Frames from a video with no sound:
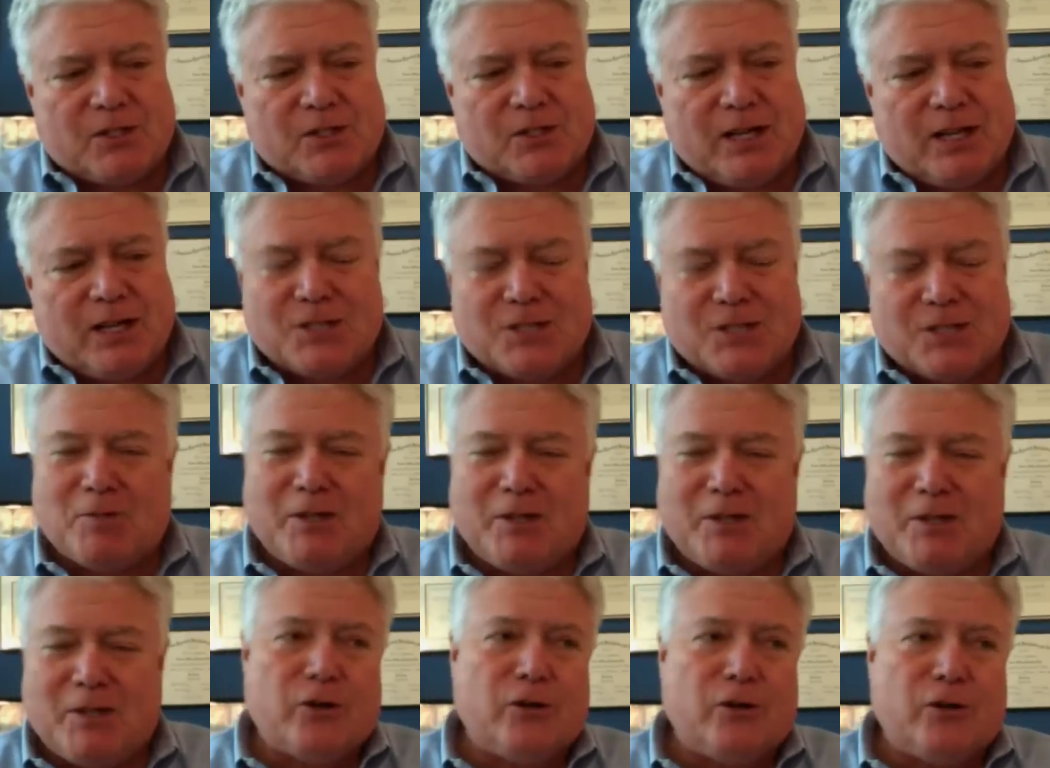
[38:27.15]
I asked my
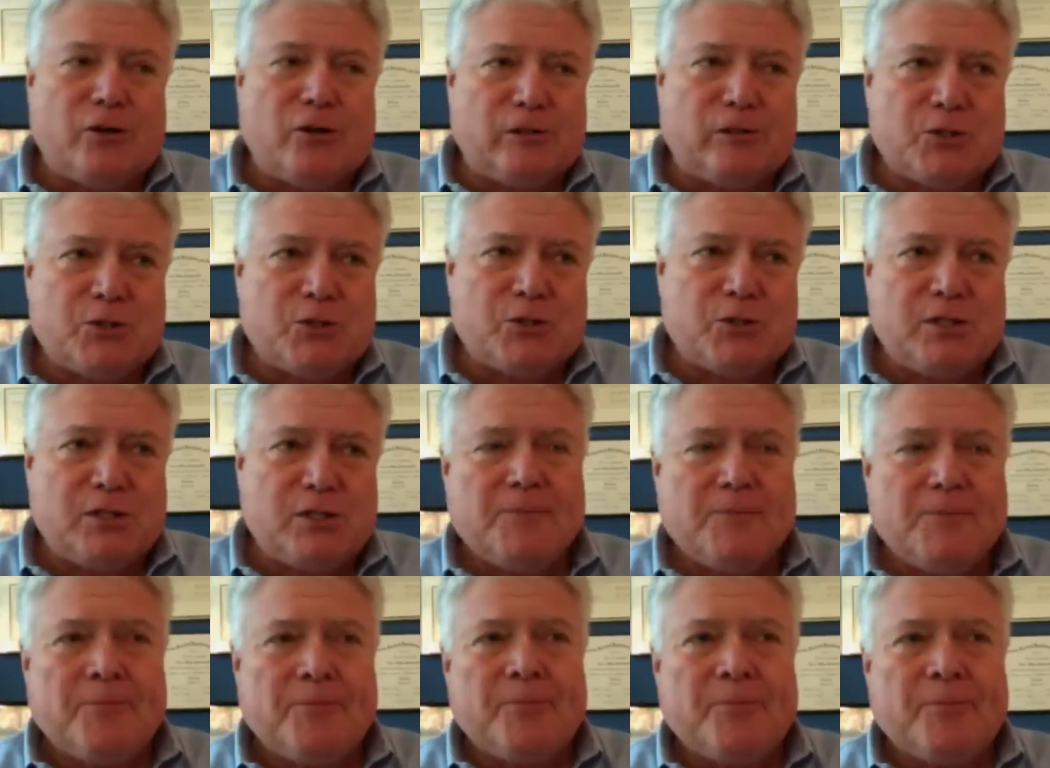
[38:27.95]
daughter,
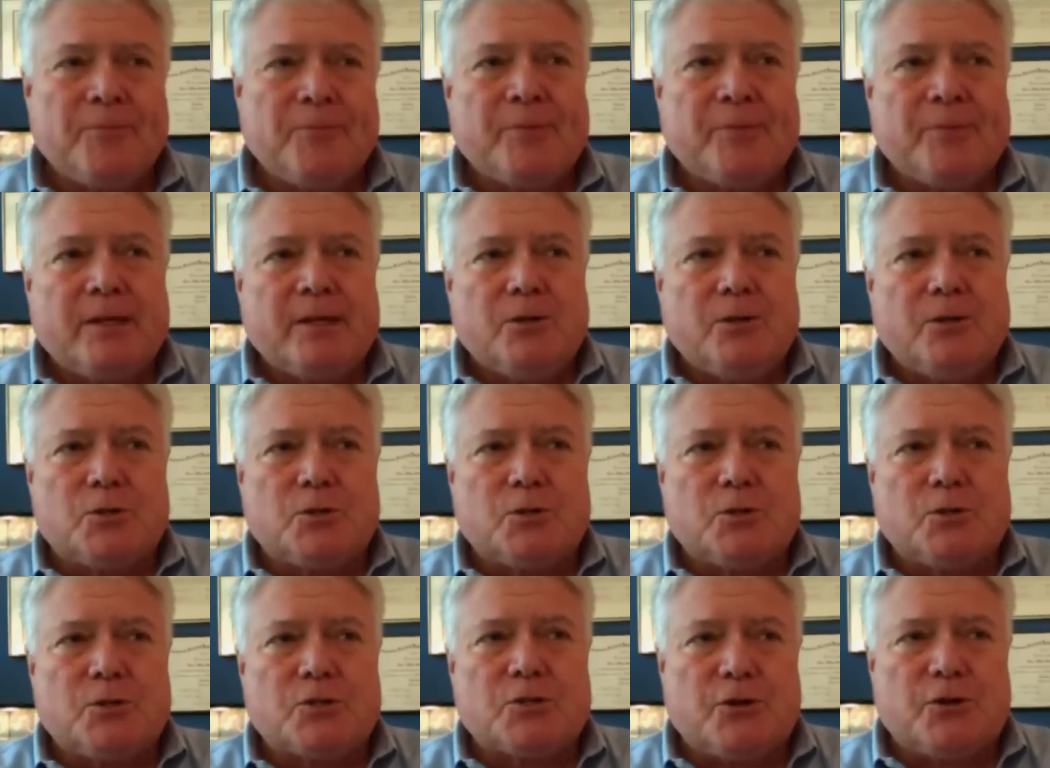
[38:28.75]
Lucy, who
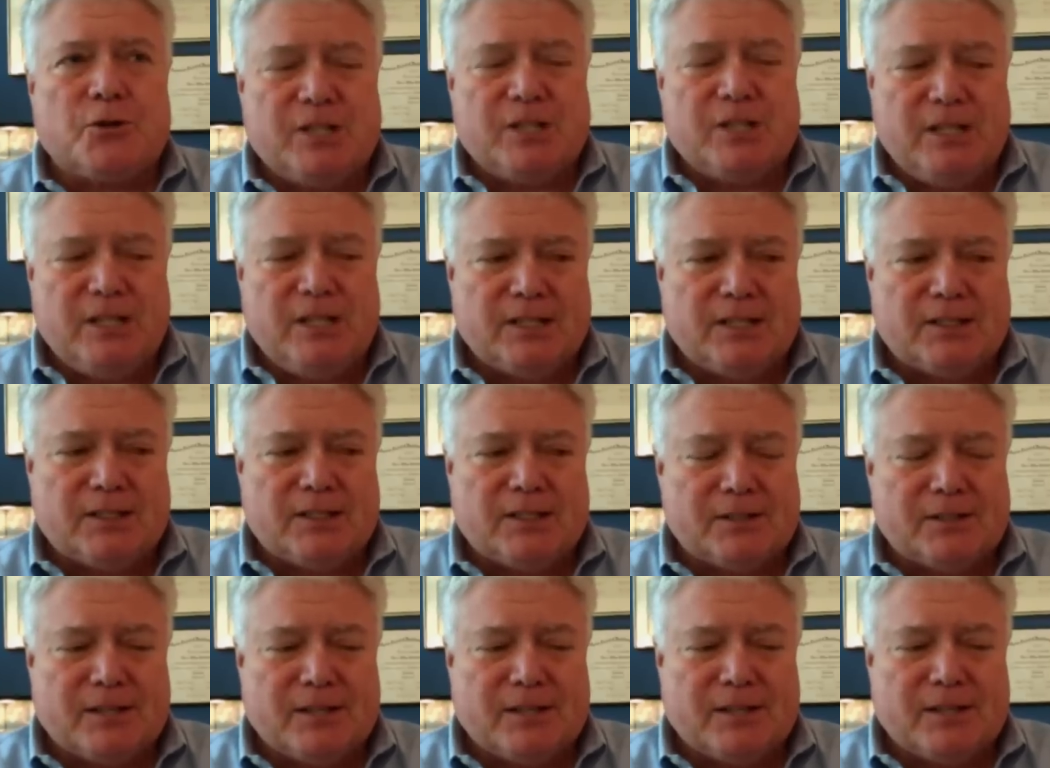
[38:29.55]
was 13 at the
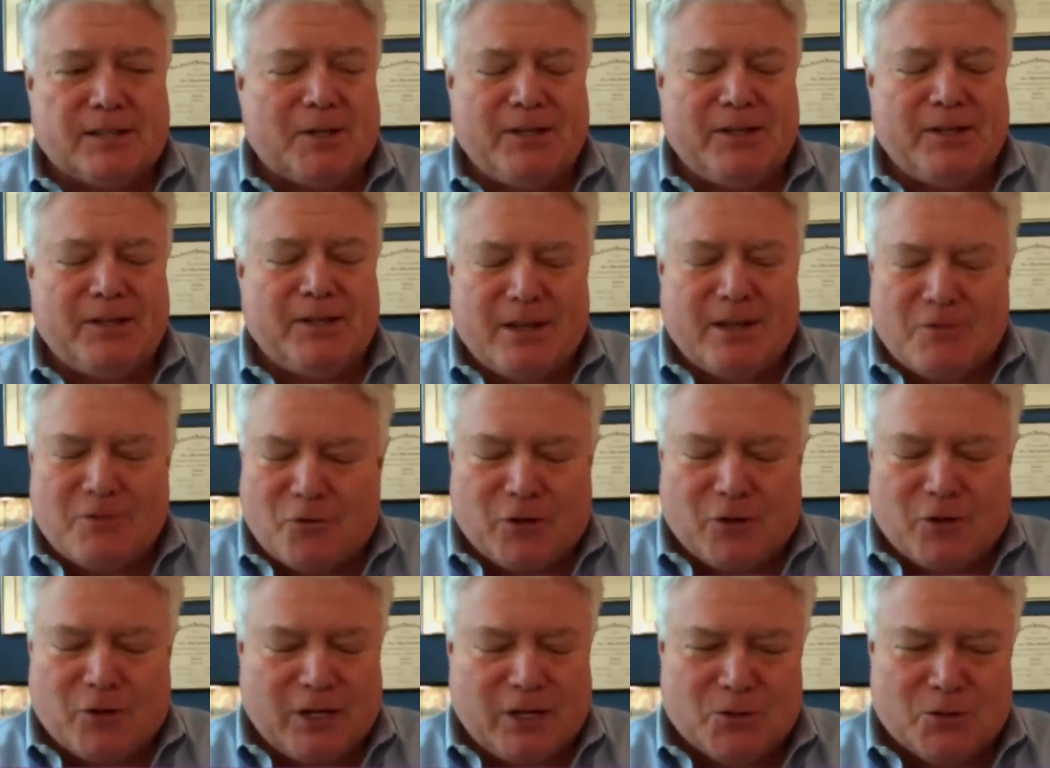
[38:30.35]
time. I'll never
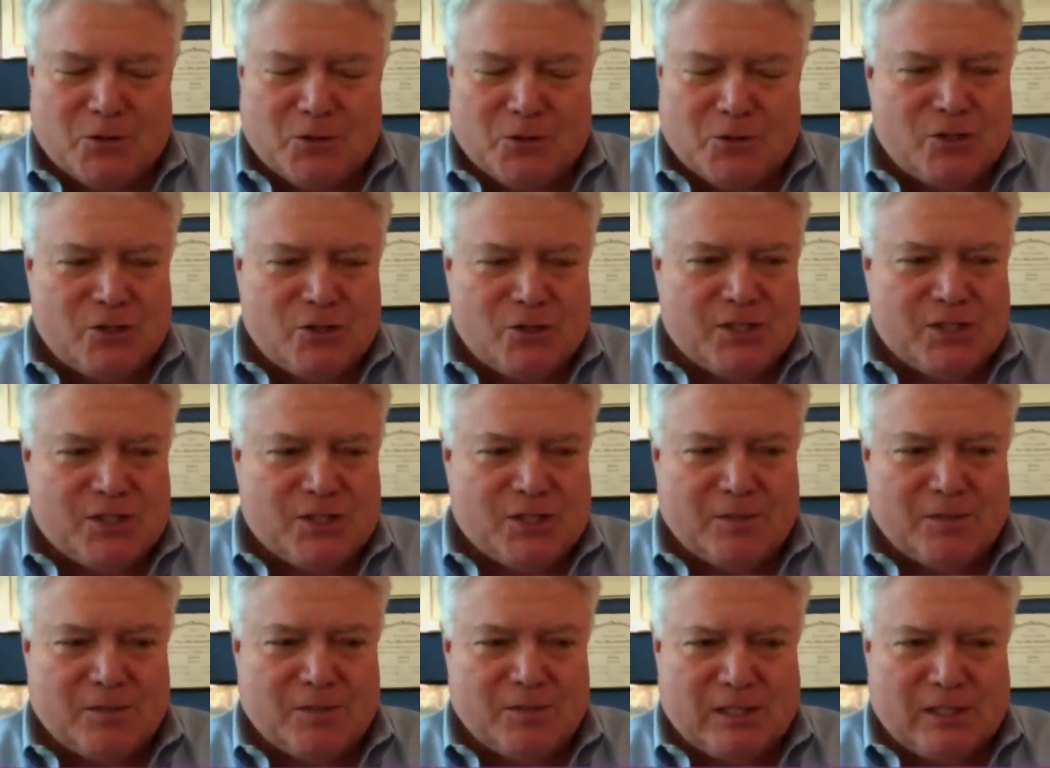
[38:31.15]
forget what she said
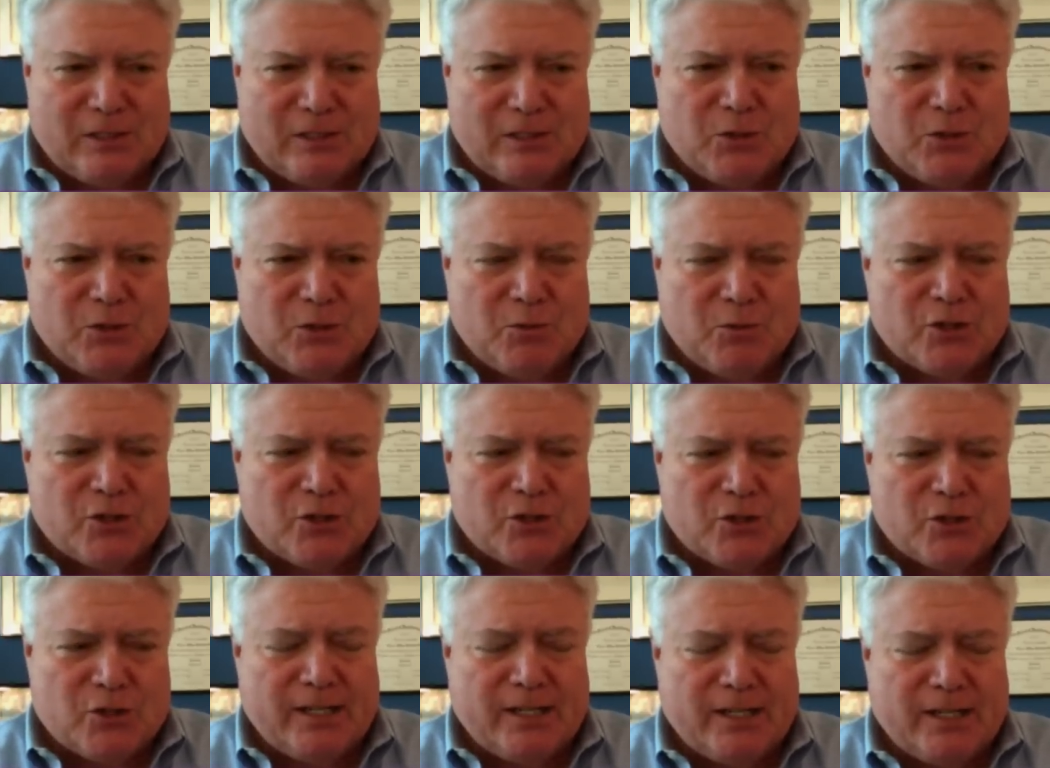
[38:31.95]
to me. I said, Lucy, what
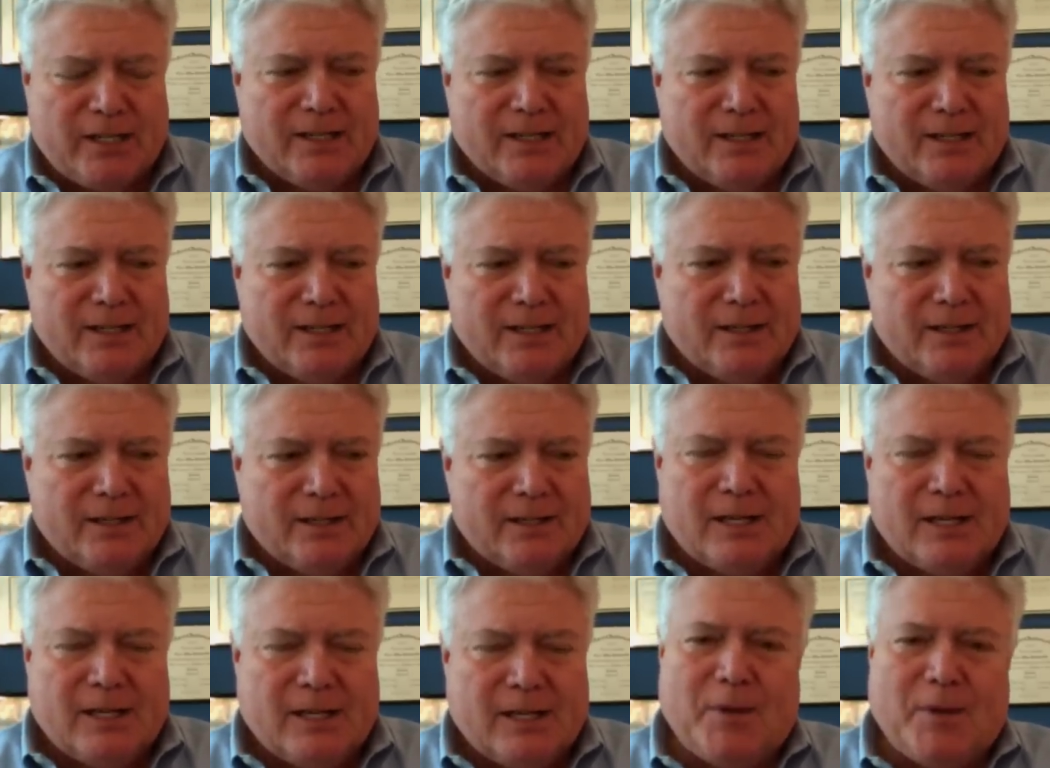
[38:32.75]
should I
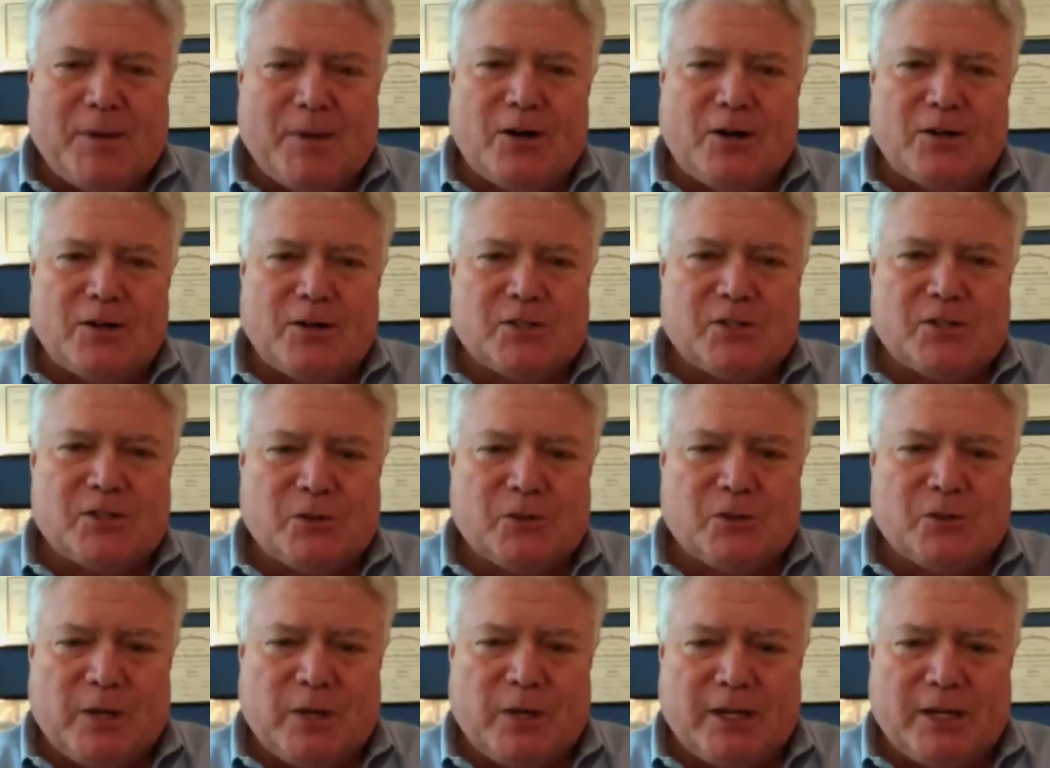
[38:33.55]
tell parents in the
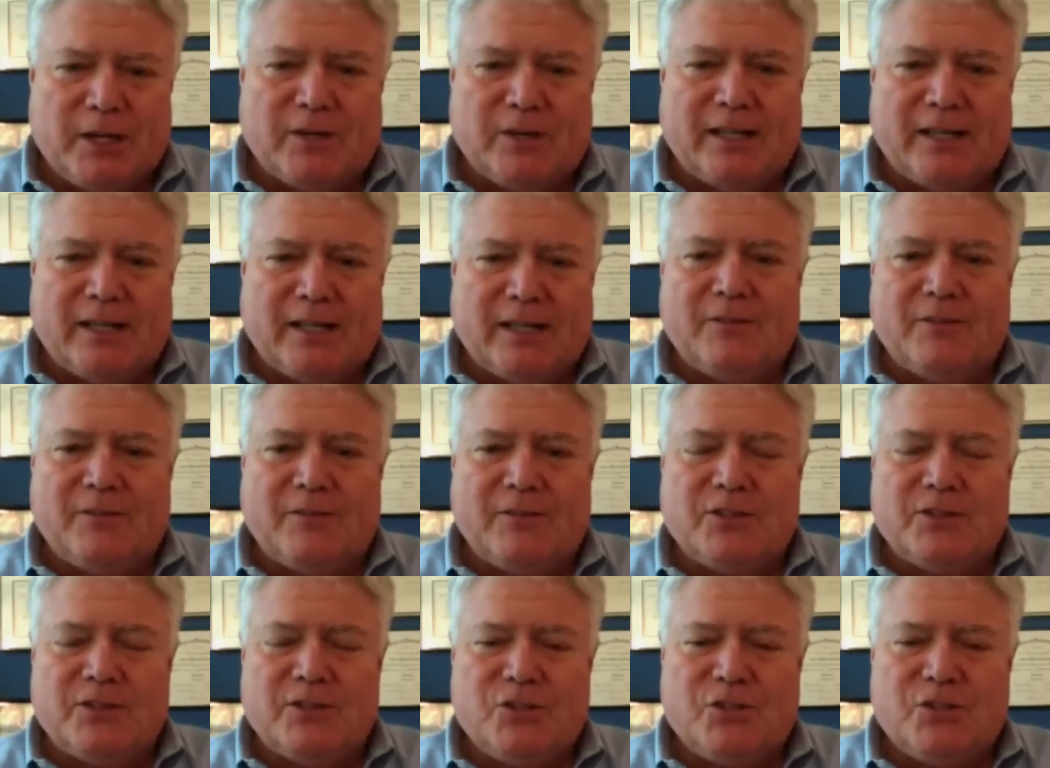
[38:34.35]
wake of
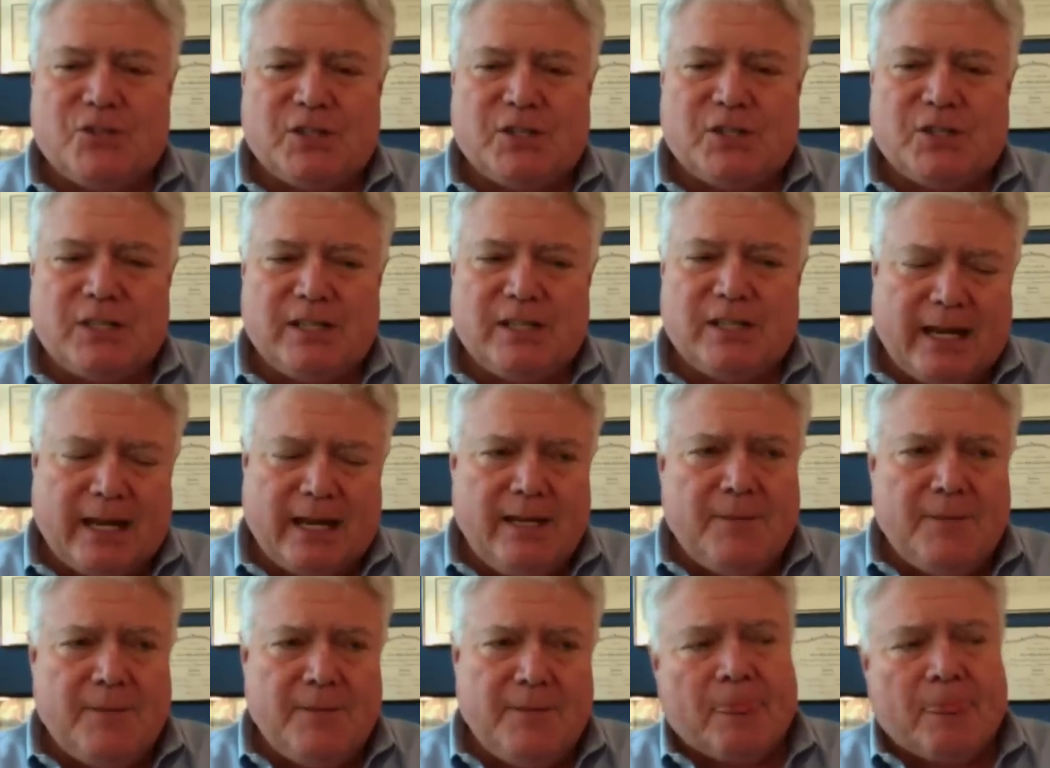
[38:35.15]
9/11? And she said, Daddy,